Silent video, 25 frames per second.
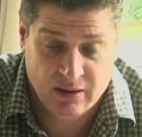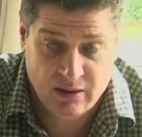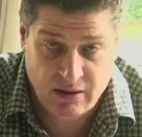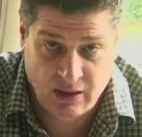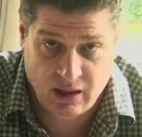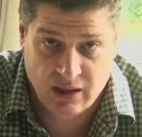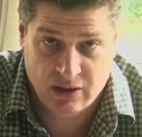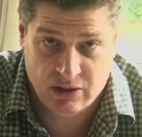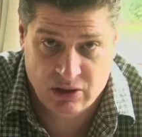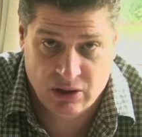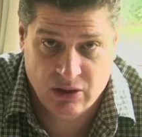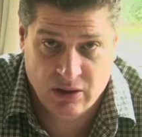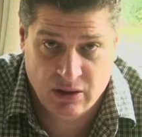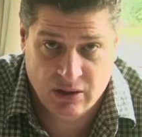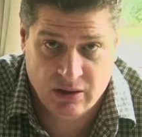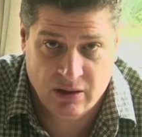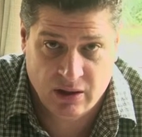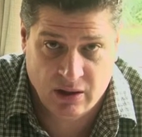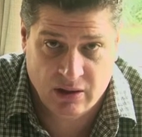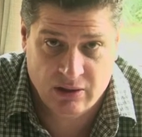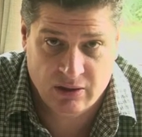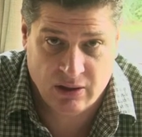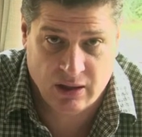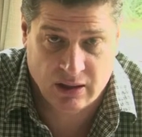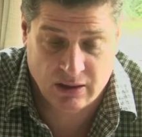Yes, you heard
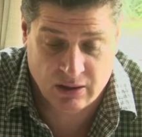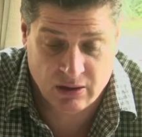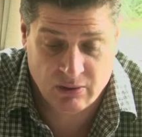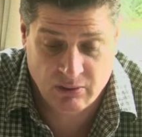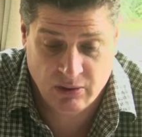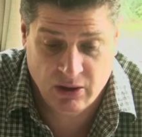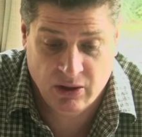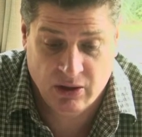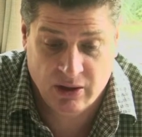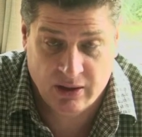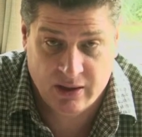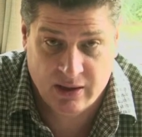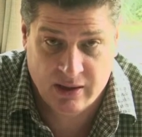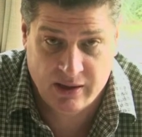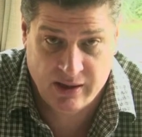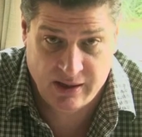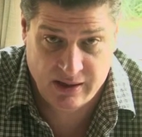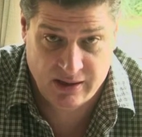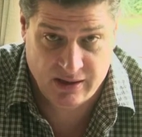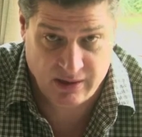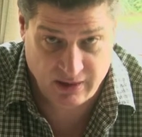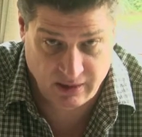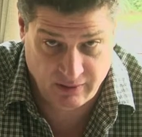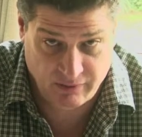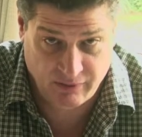that right,
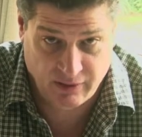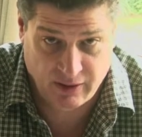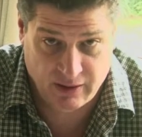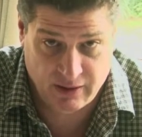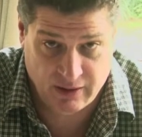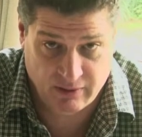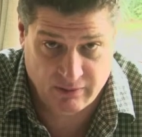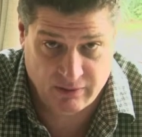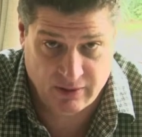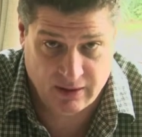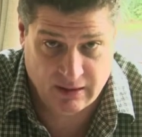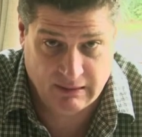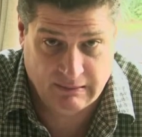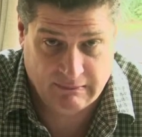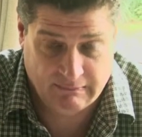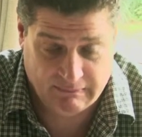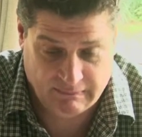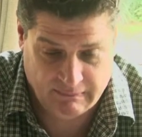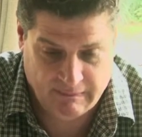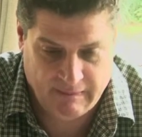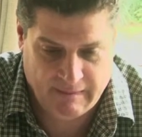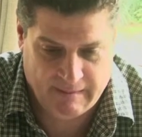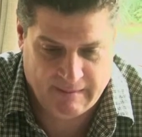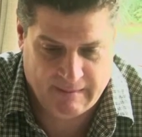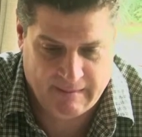communicate effectively.
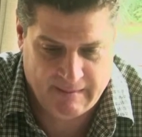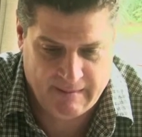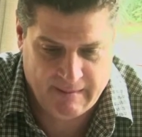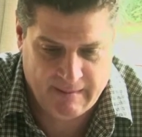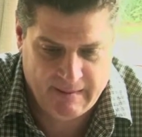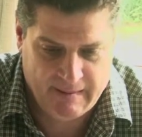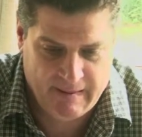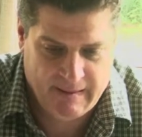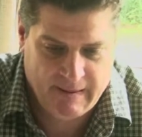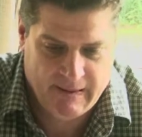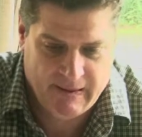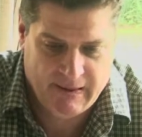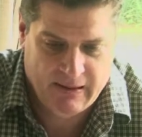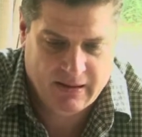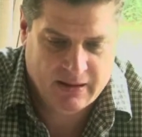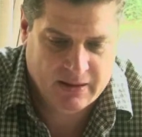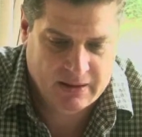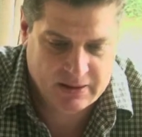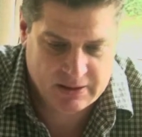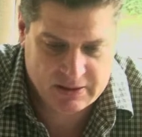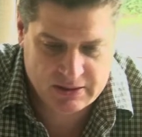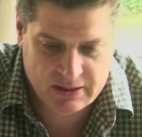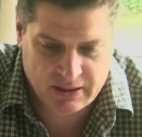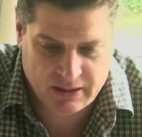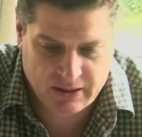
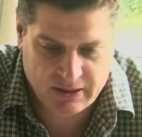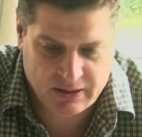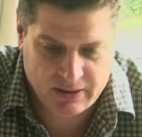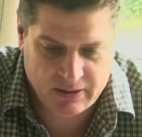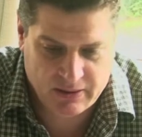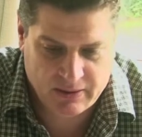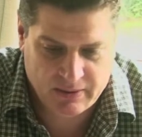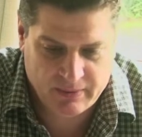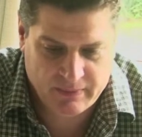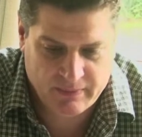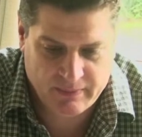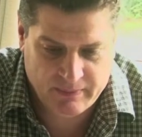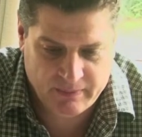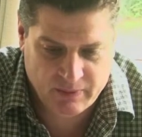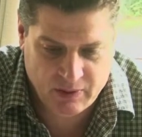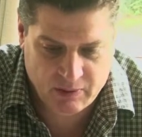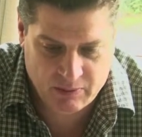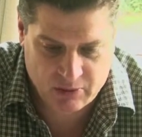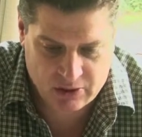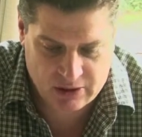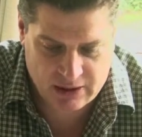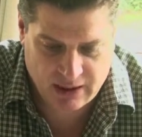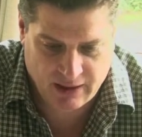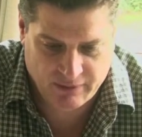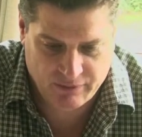So we
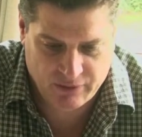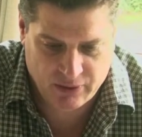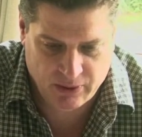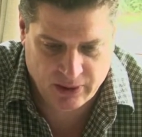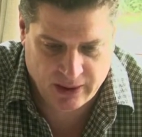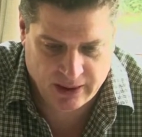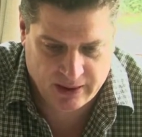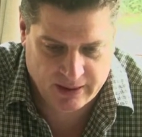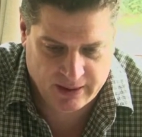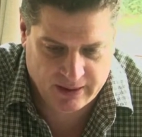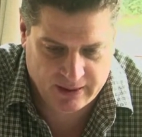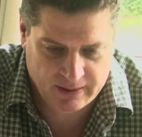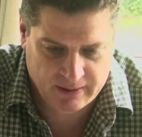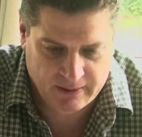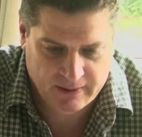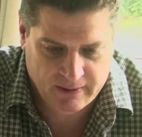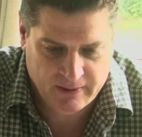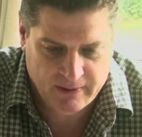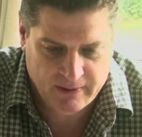must love doing that.